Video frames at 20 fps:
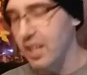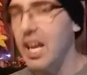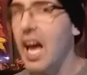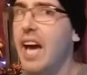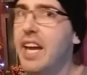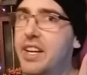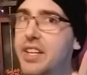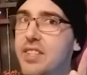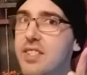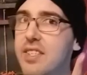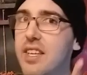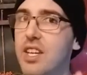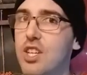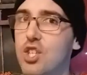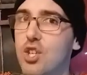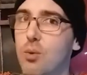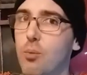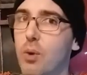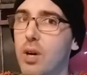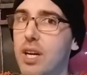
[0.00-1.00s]
I didn't say
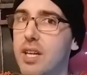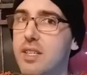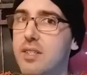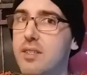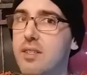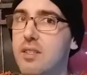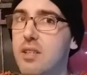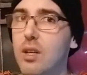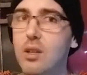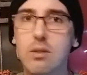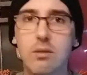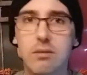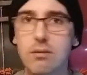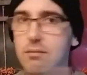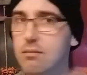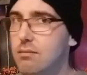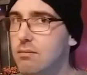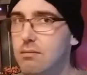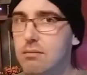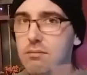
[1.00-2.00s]
she was. Don't.
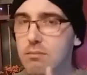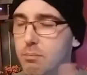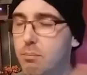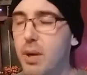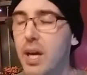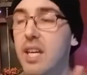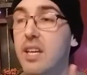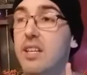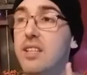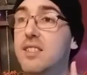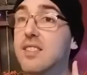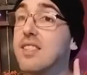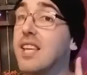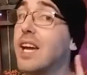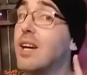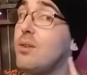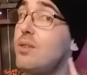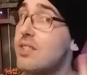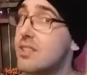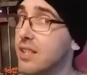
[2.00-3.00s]
But
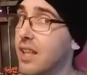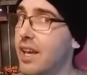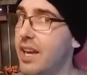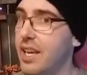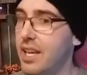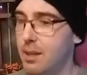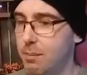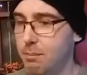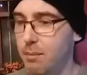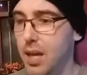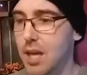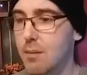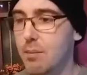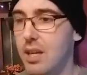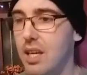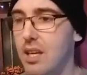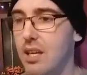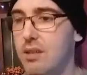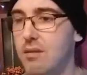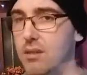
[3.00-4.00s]
sounds like,
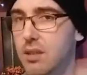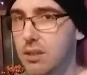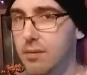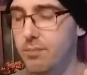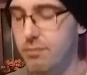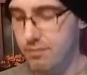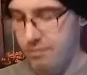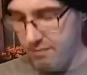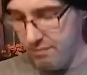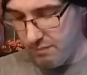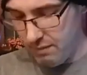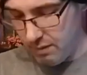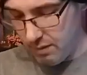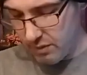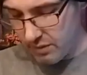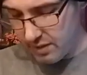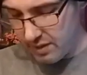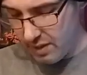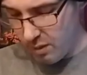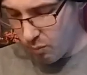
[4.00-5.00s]
maybe. And you'll
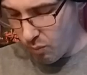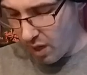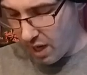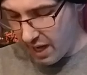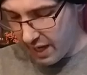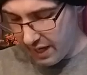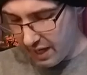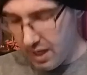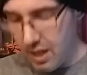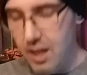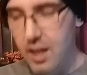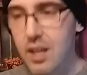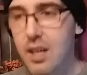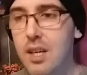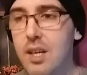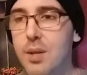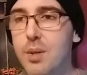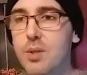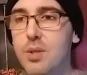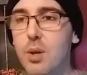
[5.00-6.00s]
see why.
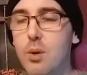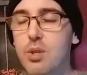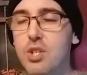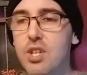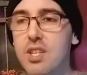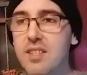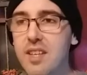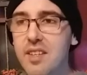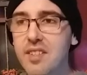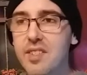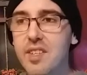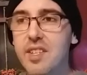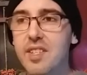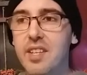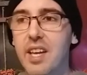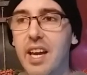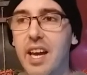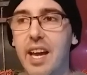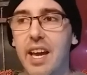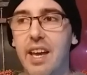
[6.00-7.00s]
So she says this
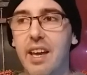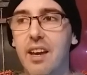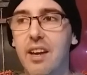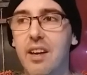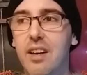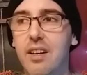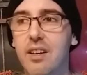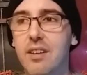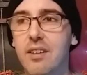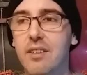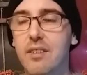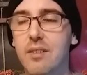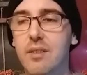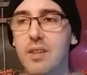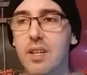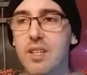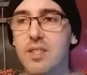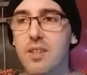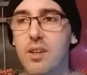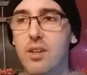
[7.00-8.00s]
guy
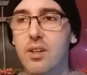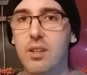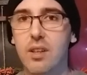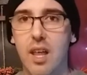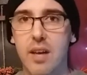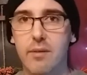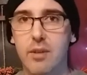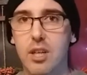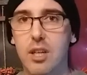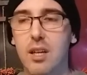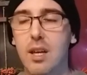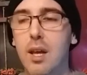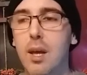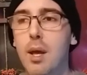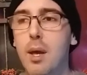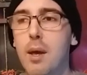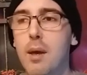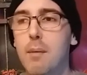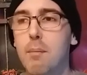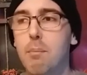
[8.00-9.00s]
is a good lover.
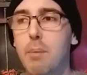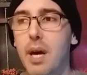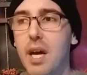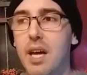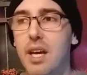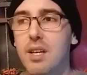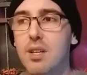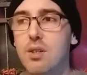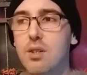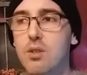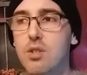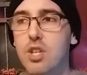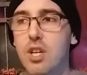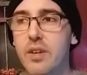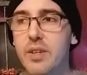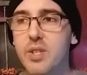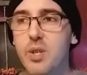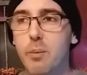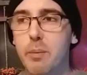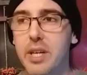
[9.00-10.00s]
But she
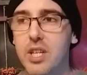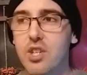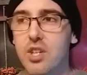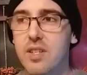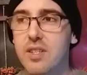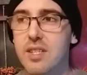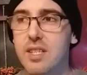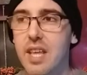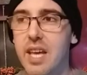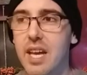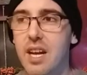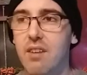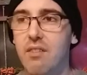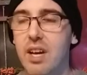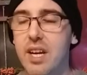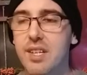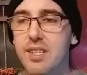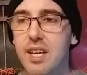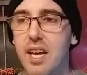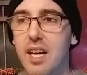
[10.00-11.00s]
also mentions that a lot
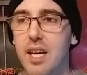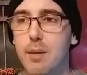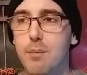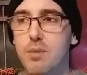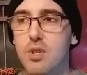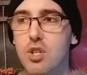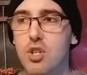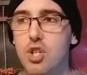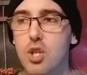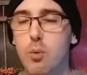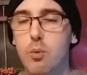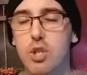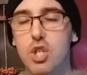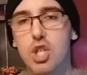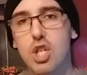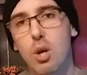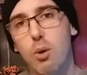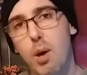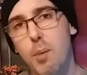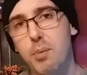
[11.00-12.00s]
of times she would
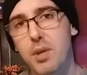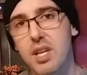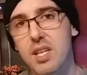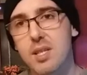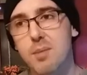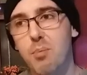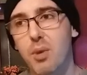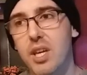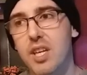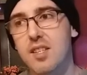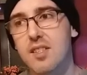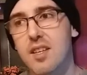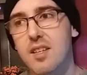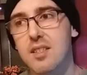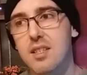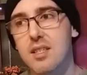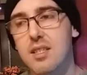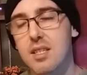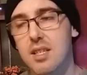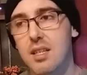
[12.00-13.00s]
show up at his place because
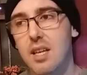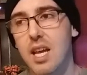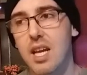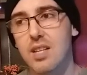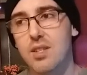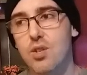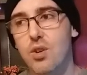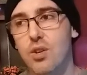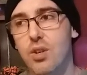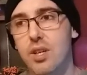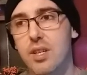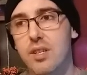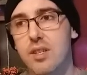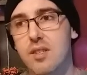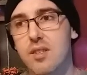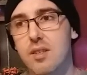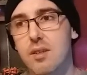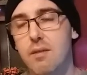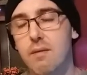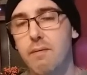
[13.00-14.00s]
he didn't answer
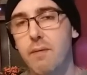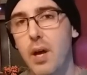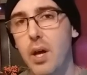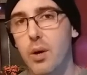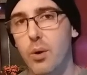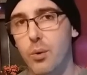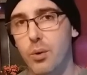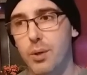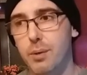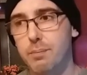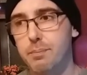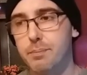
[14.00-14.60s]
his phone.